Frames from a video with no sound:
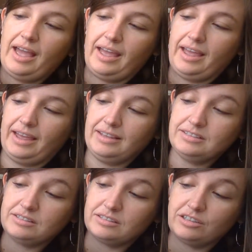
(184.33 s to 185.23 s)
A
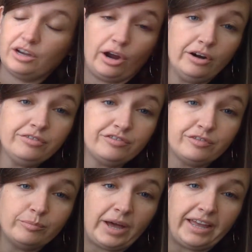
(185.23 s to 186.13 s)
scarf
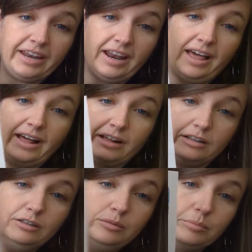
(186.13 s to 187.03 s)
might
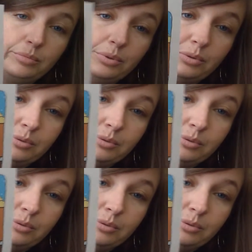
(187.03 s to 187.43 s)
help,